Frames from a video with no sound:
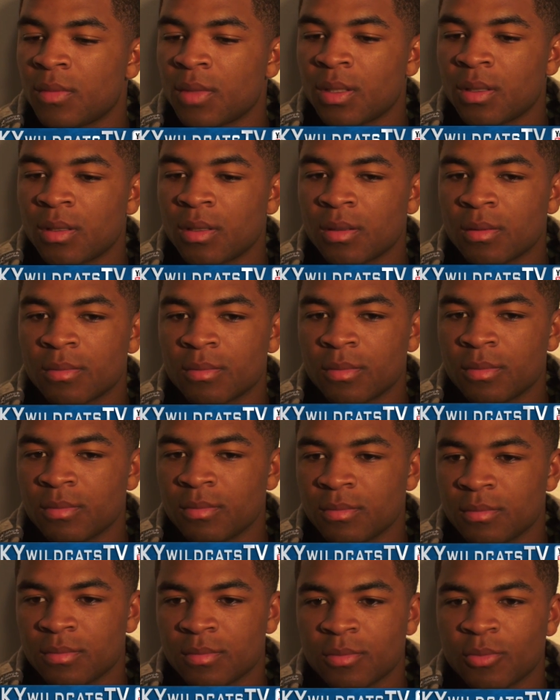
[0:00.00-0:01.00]
Um,
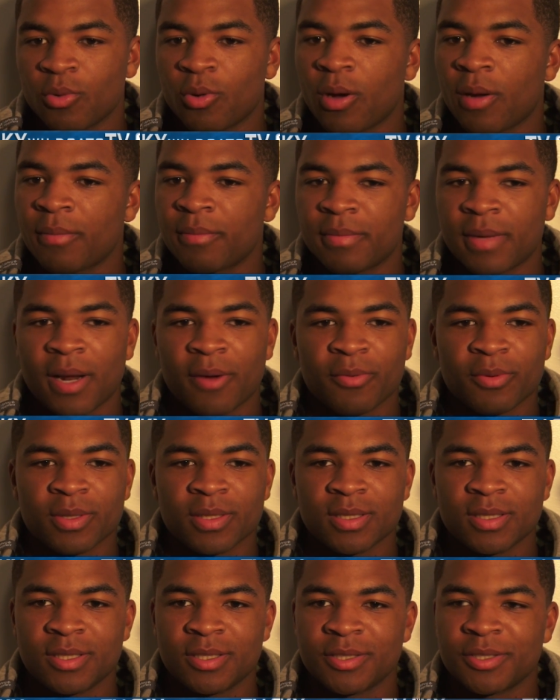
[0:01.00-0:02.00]
well, I'm not
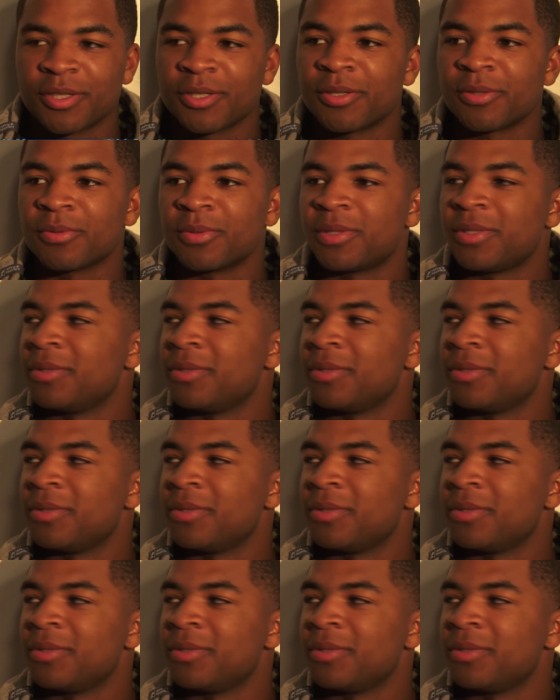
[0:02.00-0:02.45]
really sure.